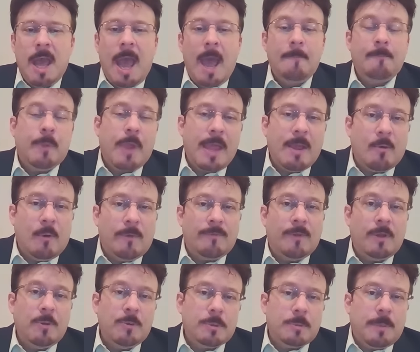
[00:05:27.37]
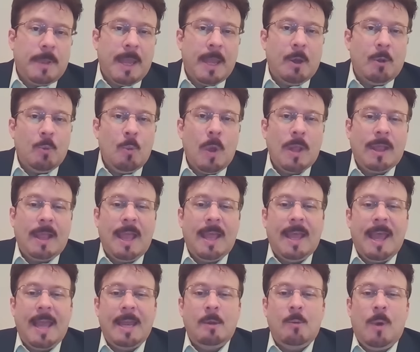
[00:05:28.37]
And Blake Griffin, who was playing on one leg
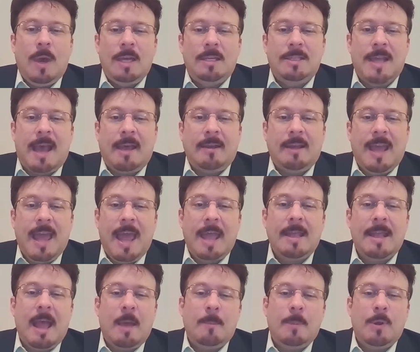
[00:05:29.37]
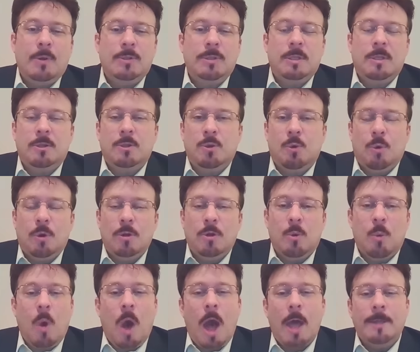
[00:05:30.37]
anyway, is out again now because of the torn
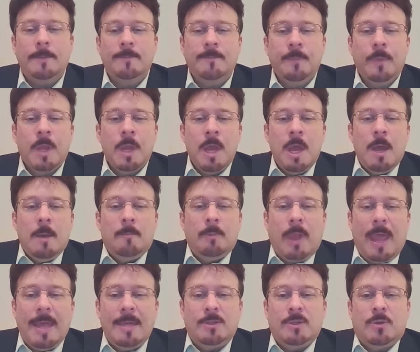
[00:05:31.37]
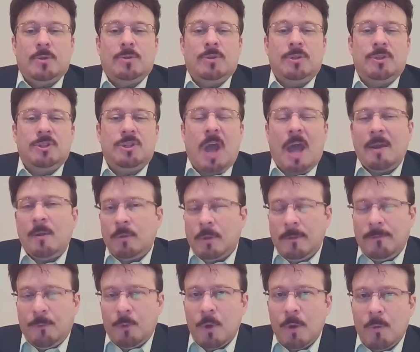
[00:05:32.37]
quad. Blazers shot only
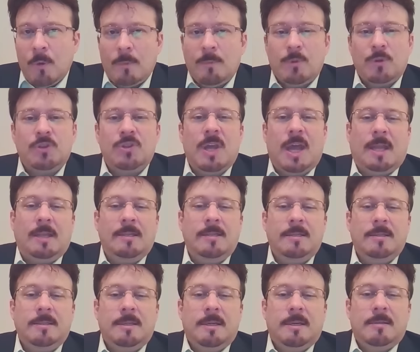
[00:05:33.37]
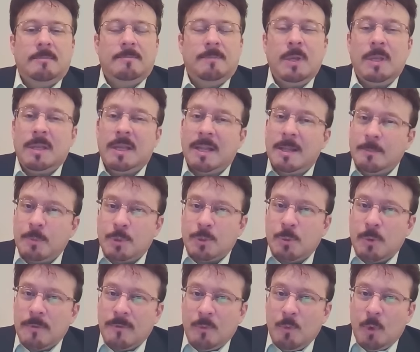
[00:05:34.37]
41%. But the Clippers
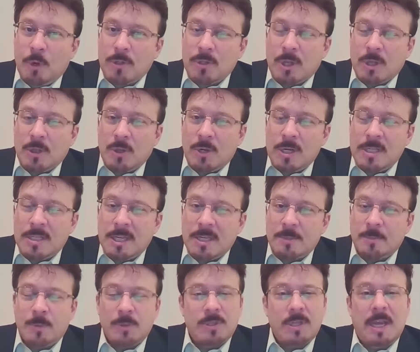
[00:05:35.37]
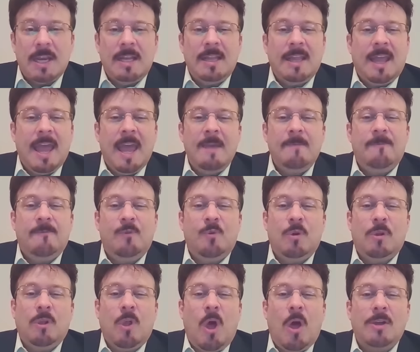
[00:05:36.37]
were even worse at 36% in the game
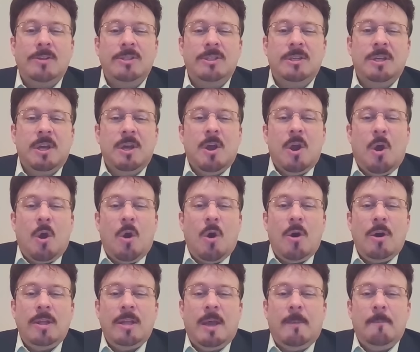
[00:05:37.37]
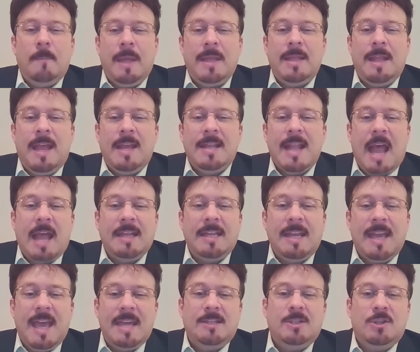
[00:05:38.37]
four loss on Monday,
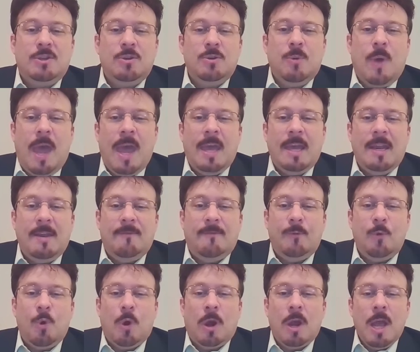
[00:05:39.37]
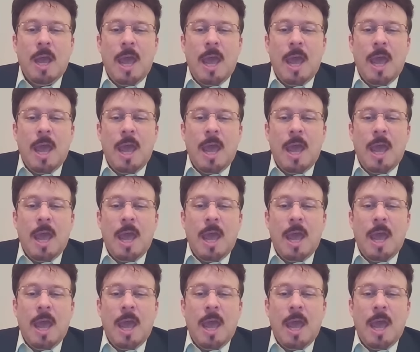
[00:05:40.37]
98-84.